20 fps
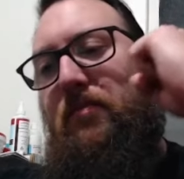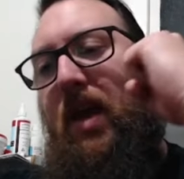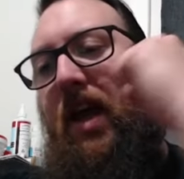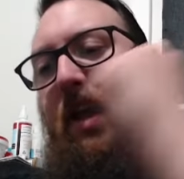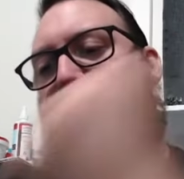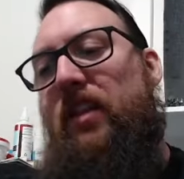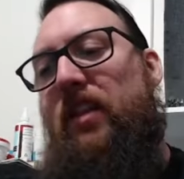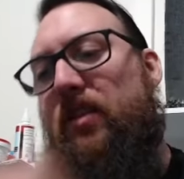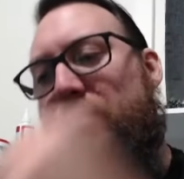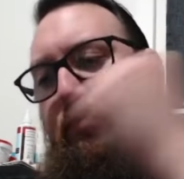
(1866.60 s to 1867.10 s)

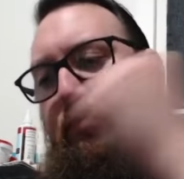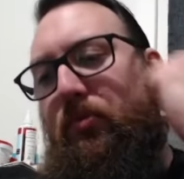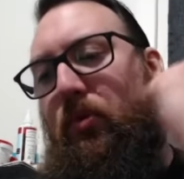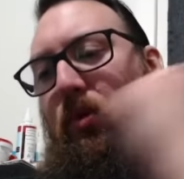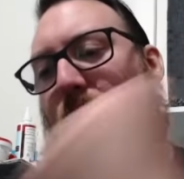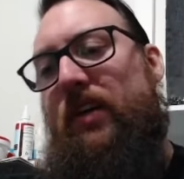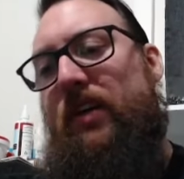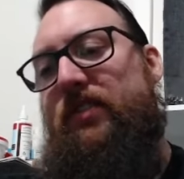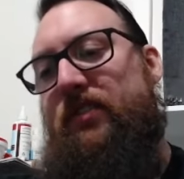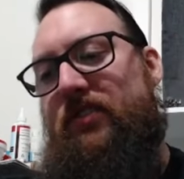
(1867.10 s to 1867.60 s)
and the
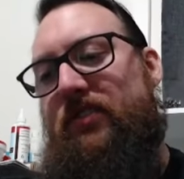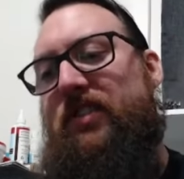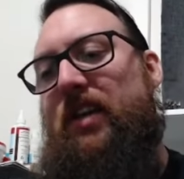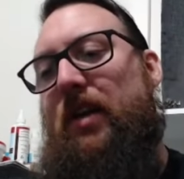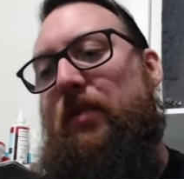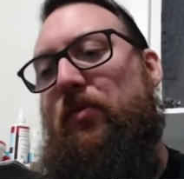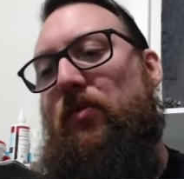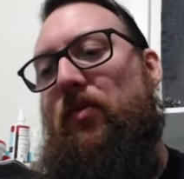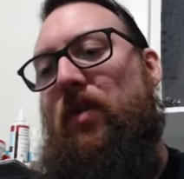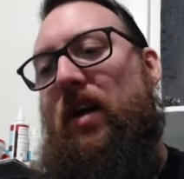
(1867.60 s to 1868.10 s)
boys are
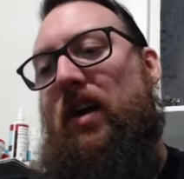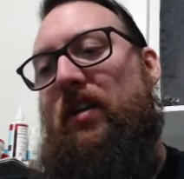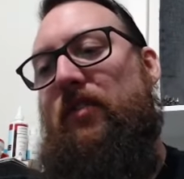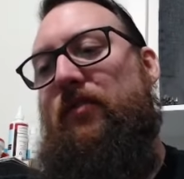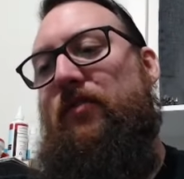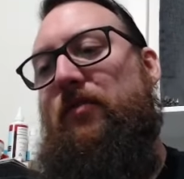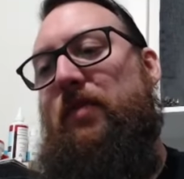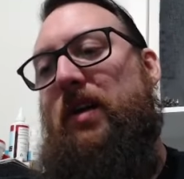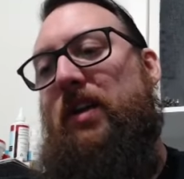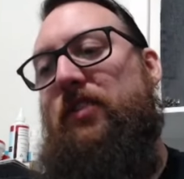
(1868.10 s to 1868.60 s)
separated
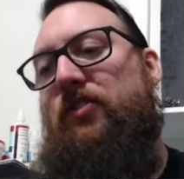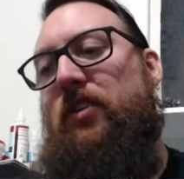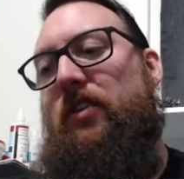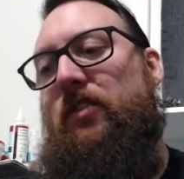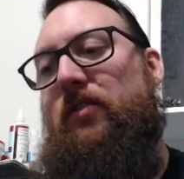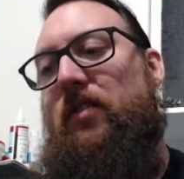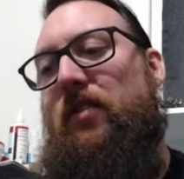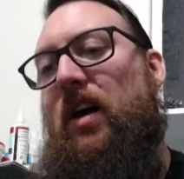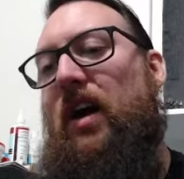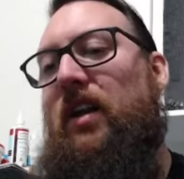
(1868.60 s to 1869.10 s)
from each other,
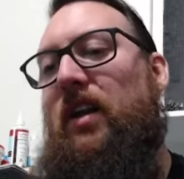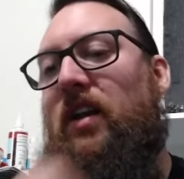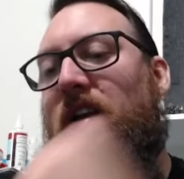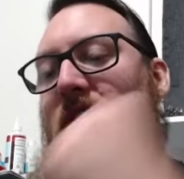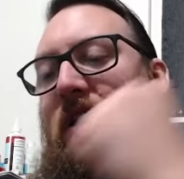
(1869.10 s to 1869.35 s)
right?